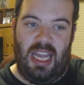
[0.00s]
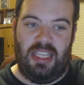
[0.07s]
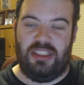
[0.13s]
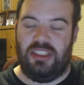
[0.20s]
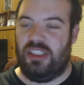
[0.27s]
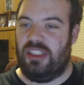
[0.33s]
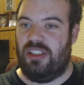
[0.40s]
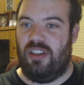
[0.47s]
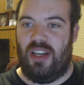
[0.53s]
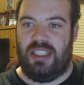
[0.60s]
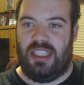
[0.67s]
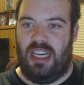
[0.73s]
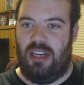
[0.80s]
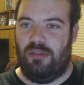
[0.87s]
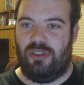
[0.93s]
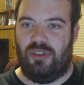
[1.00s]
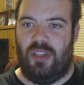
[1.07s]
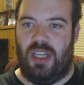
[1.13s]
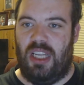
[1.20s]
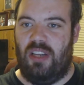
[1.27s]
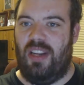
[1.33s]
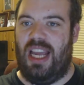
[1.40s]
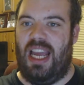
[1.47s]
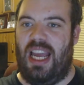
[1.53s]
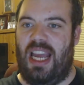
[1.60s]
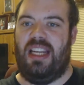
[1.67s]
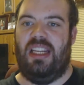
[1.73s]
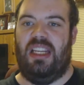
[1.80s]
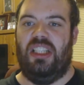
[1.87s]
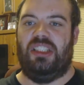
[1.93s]
And I just like the whole story. I like
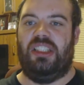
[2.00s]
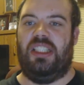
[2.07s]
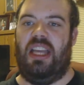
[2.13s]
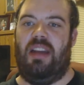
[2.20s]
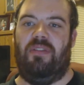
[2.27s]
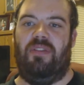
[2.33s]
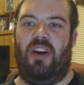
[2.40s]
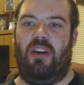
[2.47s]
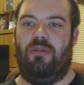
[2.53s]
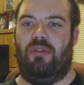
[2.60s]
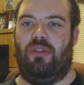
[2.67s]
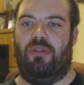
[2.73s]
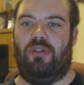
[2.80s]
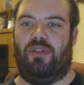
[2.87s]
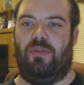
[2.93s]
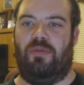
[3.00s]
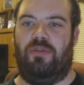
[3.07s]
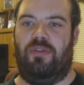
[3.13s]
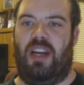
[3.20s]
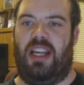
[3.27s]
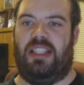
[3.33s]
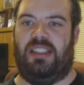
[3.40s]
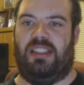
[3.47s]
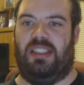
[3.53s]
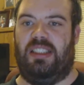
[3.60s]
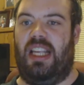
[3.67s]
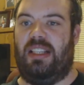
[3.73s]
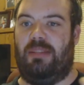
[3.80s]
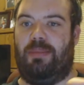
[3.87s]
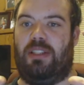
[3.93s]
how she'd get phone calls from friends
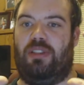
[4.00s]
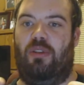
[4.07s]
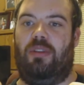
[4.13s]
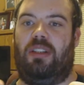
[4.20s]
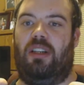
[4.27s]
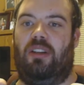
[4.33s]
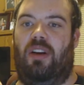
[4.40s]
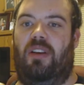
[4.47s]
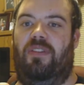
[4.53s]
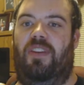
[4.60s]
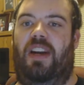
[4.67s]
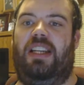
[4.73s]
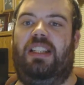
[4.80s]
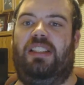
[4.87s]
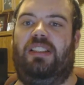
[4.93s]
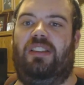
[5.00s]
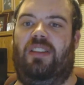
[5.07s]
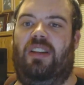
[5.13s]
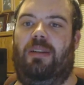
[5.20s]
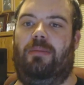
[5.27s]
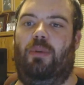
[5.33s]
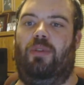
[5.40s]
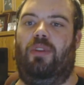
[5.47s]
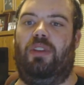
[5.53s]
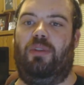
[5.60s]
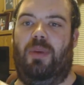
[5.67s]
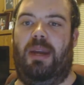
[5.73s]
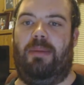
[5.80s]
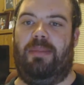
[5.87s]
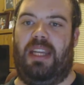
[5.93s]
and they'd be talking like FaceTime or on the
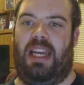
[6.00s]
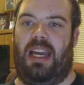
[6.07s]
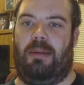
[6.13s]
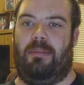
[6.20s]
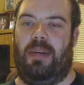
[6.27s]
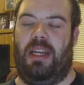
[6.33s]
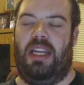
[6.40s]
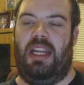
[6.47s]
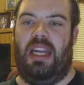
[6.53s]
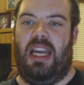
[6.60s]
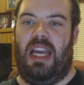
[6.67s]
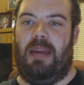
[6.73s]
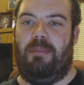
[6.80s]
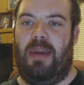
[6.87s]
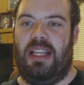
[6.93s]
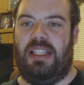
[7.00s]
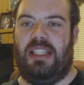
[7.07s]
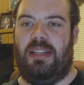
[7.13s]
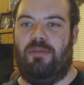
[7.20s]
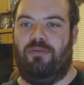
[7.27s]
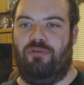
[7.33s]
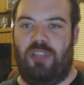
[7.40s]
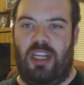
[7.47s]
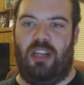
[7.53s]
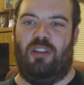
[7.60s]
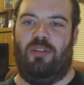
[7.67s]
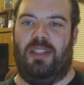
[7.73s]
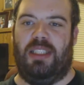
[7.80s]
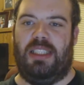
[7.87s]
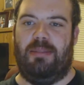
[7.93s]
webcam. It made it
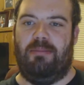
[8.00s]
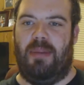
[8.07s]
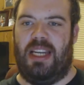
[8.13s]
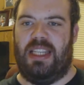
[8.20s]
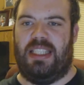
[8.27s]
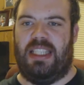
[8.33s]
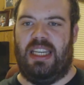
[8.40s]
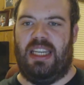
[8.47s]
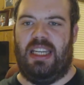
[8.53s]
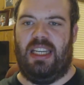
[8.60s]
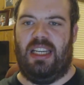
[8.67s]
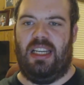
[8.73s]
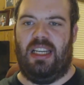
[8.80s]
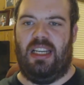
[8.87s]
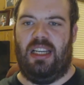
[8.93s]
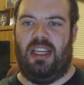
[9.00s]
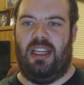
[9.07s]
real. It didn't make it.